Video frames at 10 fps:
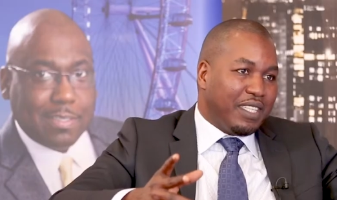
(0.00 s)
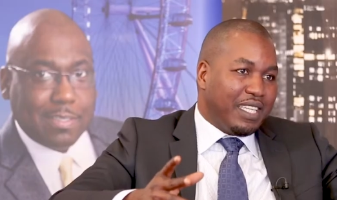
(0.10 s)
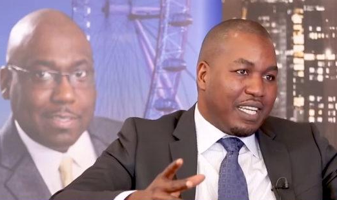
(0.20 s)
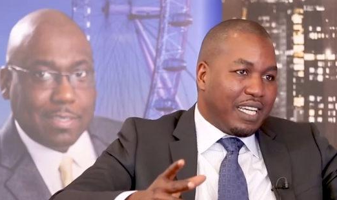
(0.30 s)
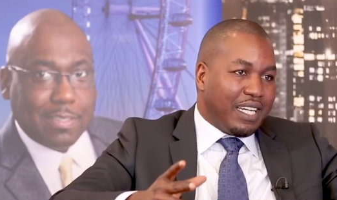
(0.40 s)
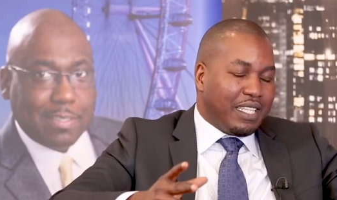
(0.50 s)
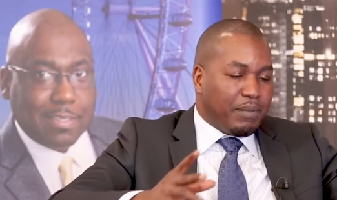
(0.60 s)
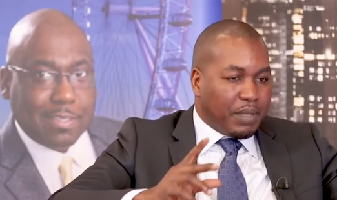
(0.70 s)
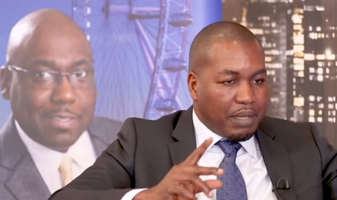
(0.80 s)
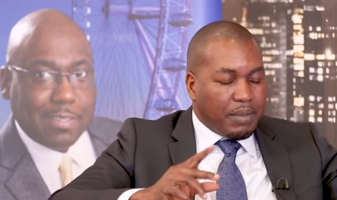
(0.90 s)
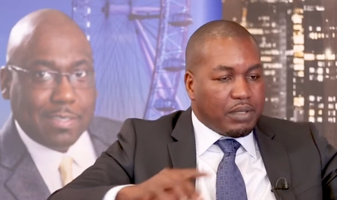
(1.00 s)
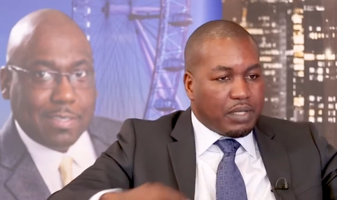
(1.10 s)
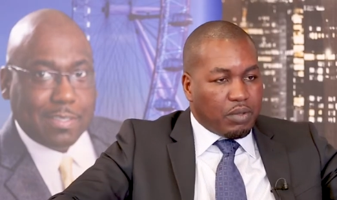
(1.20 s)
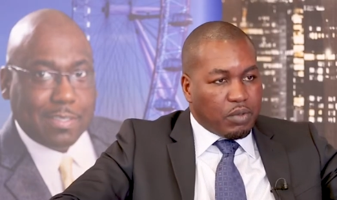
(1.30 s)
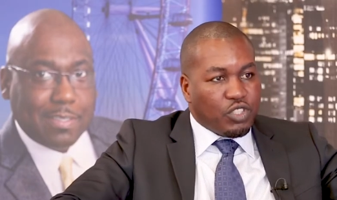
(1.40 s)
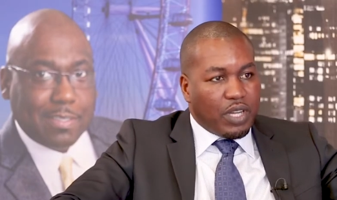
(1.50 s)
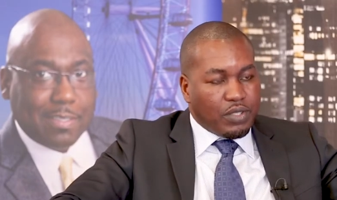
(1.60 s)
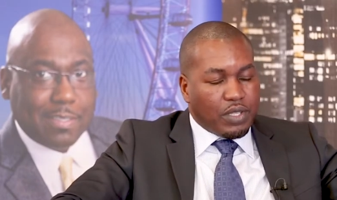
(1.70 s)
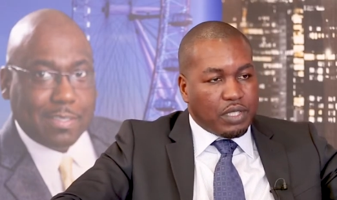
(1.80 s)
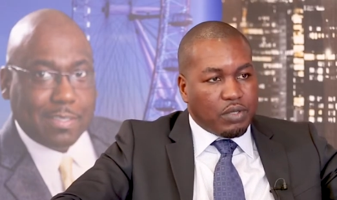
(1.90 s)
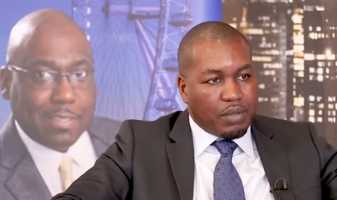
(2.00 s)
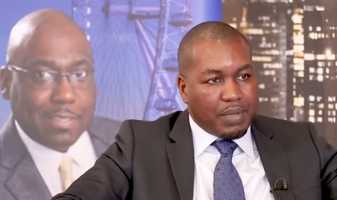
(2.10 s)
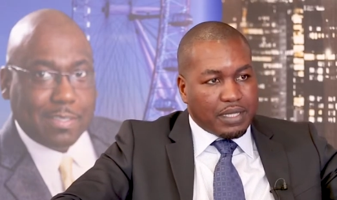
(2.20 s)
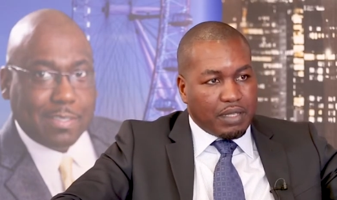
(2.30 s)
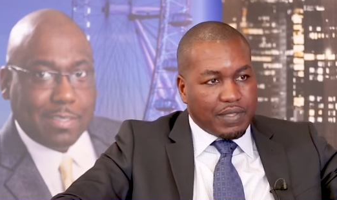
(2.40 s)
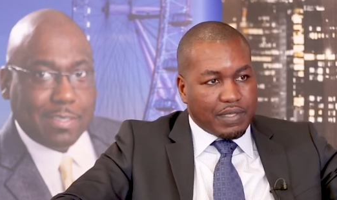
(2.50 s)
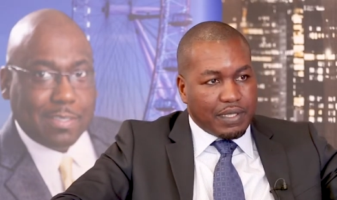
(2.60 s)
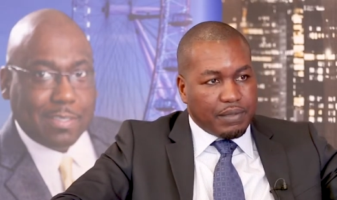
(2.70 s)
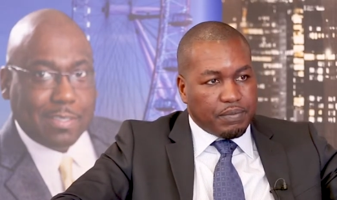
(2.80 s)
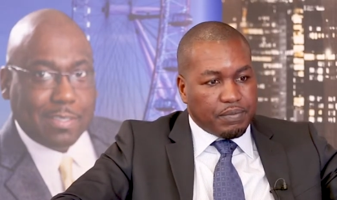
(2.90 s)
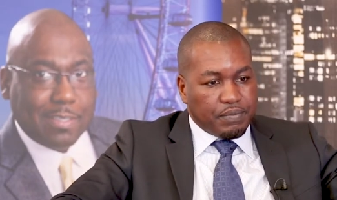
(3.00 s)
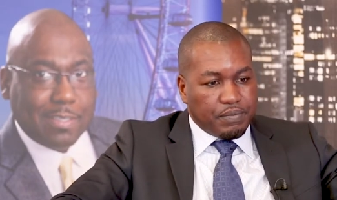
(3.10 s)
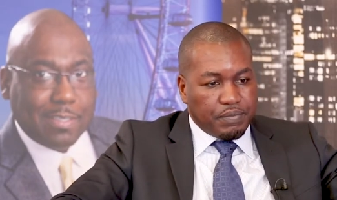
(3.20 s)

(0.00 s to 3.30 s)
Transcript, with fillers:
Speaker 1: Yeah. You know, but I mean, you know, we try to actually do our best. Obviously. Yes,